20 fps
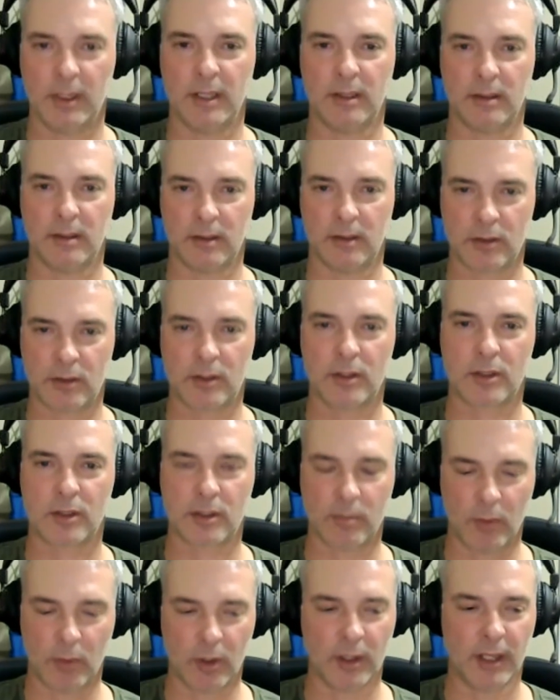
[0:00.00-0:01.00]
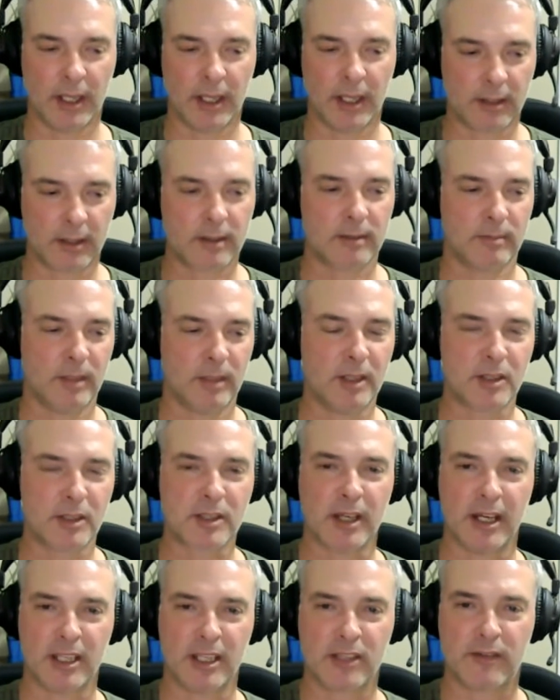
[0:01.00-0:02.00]
right. Mm-hmm. It's just more like in
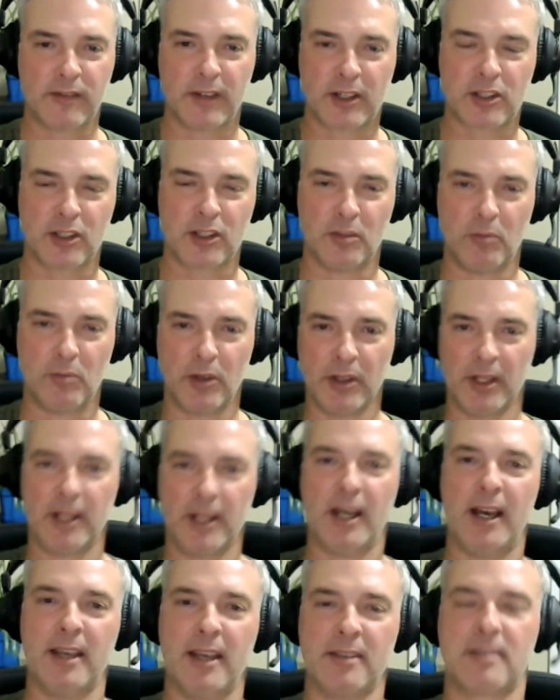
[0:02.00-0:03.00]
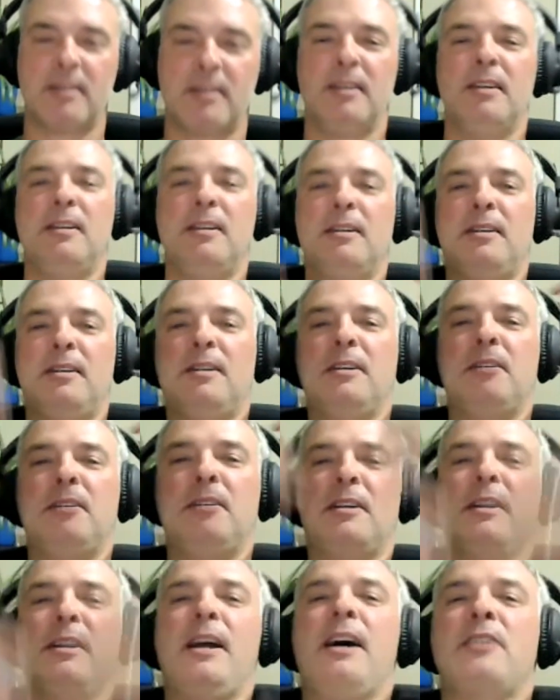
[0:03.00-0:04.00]
science fiction where the guy's in
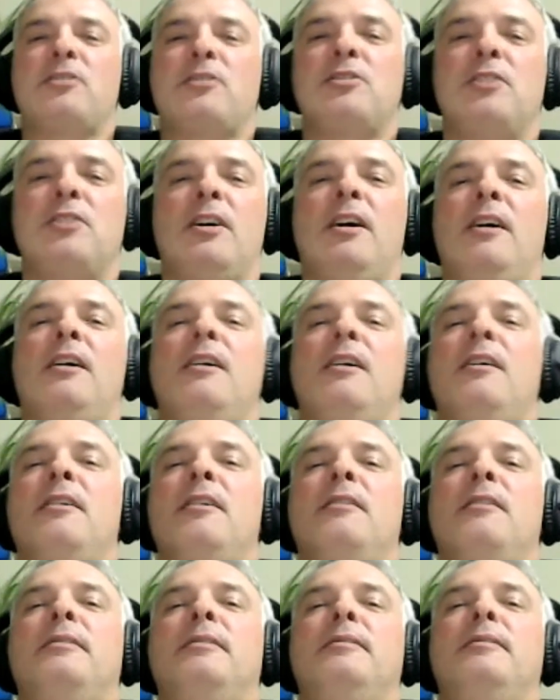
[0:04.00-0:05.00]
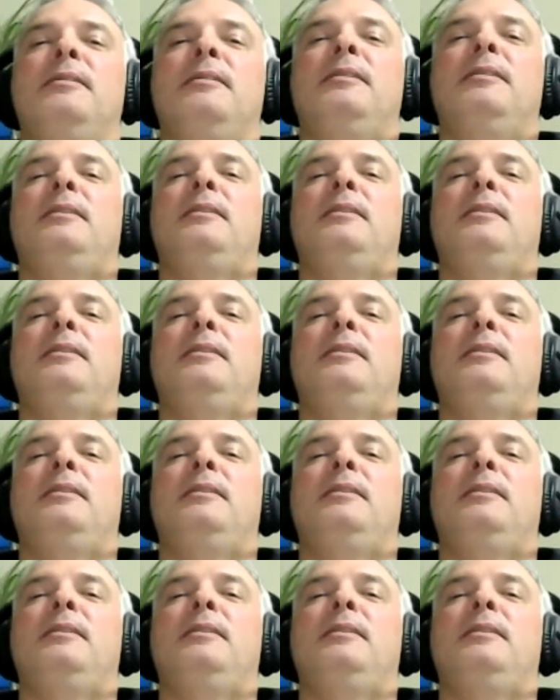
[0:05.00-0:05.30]
the glass jar and